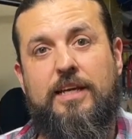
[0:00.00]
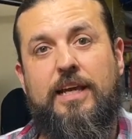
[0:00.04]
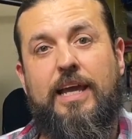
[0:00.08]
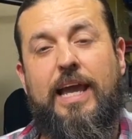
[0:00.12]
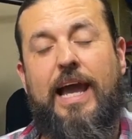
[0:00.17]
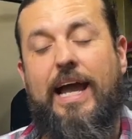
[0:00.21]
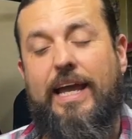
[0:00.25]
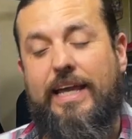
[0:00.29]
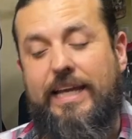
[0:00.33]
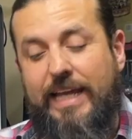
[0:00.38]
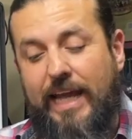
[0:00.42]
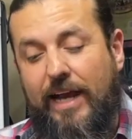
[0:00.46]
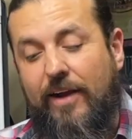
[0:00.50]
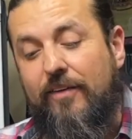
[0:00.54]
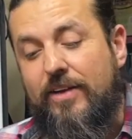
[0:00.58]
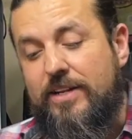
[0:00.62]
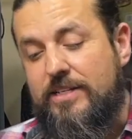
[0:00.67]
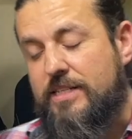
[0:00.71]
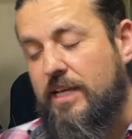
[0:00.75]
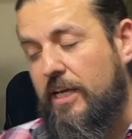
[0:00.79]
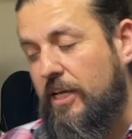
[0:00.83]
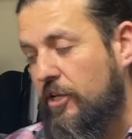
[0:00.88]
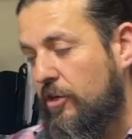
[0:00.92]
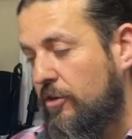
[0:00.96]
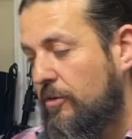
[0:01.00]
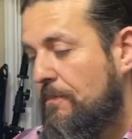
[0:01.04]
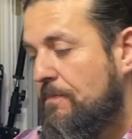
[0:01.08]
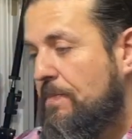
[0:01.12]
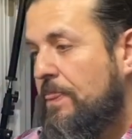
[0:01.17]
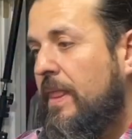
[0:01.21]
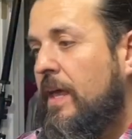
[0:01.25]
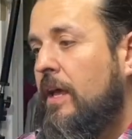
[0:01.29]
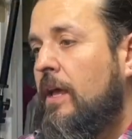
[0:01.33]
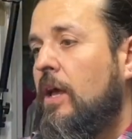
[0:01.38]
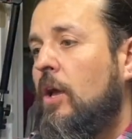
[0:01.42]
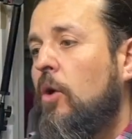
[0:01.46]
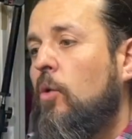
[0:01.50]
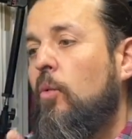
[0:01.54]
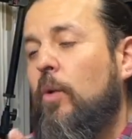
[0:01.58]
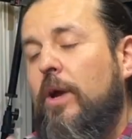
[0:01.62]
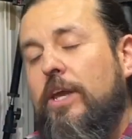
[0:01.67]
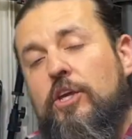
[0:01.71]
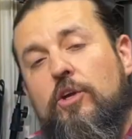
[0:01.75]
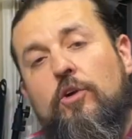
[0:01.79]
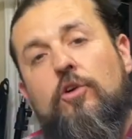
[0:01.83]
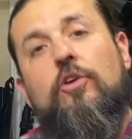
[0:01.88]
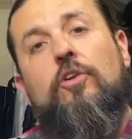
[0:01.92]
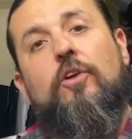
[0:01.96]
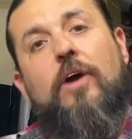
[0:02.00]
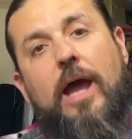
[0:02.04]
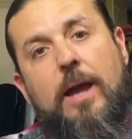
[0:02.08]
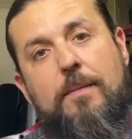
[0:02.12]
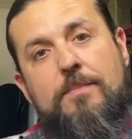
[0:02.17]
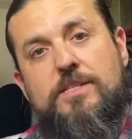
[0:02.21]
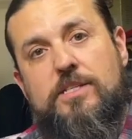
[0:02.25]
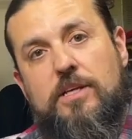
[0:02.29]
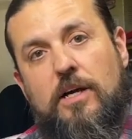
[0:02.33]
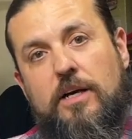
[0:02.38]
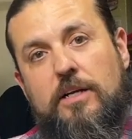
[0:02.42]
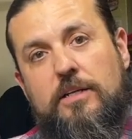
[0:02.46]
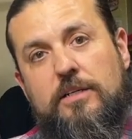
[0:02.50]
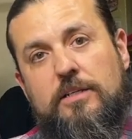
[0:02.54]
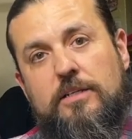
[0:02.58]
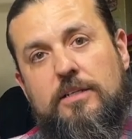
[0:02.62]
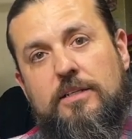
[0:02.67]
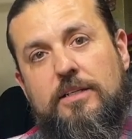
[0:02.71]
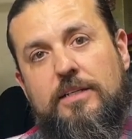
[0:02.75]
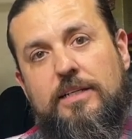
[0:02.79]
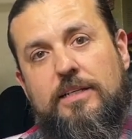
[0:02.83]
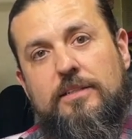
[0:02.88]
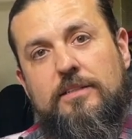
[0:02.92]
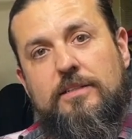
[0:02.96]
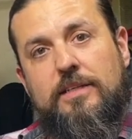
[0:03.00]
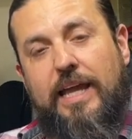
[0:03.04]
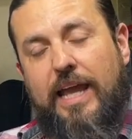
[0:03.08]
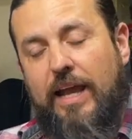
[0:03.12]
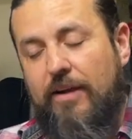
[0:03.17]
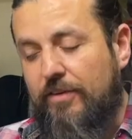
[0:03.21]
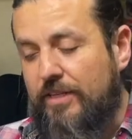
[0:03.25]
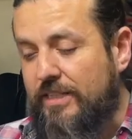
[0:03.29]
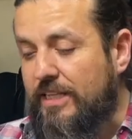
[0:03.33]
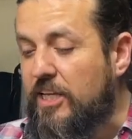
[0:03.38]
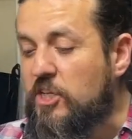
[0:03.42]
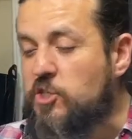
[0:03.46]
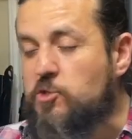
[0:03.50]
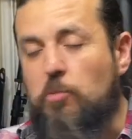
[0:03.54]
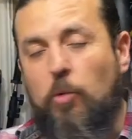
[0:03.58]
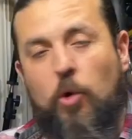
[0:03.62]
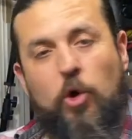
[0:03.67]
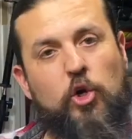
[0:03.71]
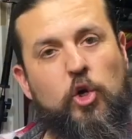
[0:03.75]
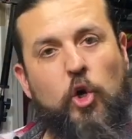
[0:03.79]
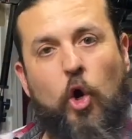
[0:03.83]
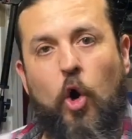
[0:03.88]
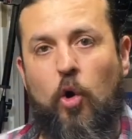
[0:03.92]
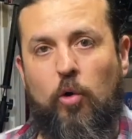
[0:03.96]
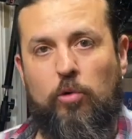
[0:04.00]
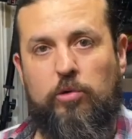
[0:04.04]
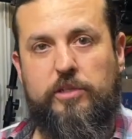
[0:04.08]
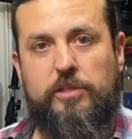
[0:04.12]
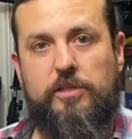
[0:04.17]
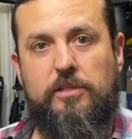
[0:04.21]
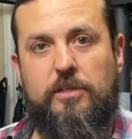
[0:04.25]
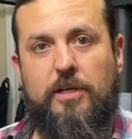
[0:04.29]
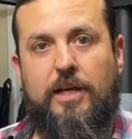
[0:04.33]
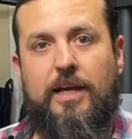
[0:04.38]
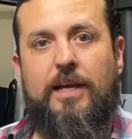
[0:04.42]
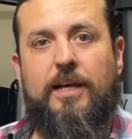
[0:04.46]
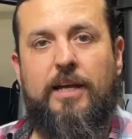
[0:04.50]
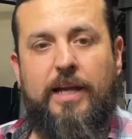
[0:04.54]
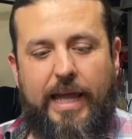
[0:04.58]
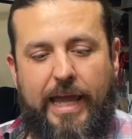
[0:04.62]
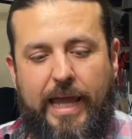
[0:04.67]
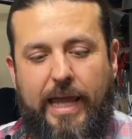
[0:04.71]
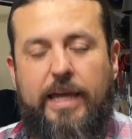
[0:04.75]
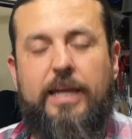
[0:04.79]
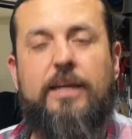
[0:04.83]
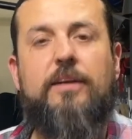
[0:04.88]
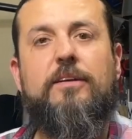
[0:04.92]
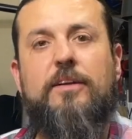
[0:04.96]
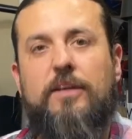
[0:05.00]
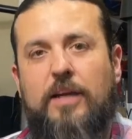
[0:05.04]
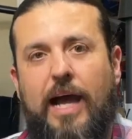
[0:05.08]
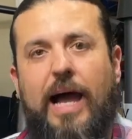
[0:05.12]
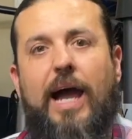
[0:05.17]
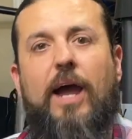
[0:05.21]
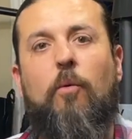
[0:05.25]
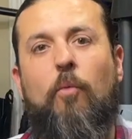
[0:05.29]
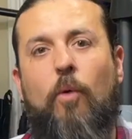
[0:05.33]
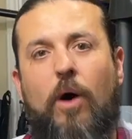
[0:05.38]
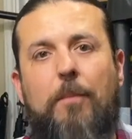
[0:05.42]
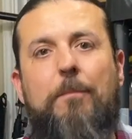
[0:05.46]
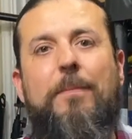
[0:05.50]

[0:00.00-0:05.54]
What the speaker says: I guarantee you. When you go to Amazon Everything's more cold. Hey, I want